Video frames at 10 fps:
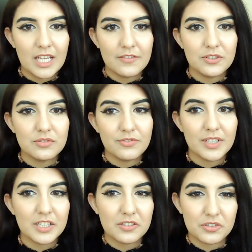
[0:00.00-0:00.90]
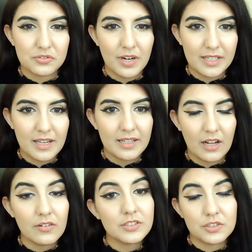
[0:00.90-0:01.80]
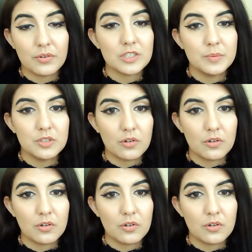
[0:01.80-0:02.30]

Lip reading: If you feel like you're dragging it out, it's going to be